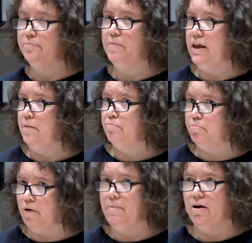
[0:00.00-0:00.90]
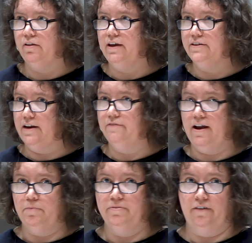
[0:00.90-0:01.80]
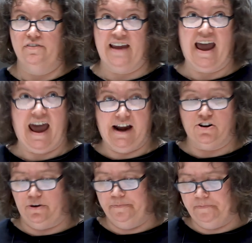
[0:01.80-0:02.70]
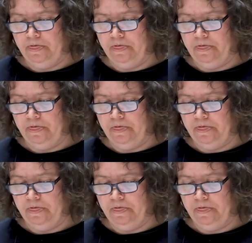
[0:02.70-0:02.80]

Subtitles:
but he primarily identified himself as a hatter.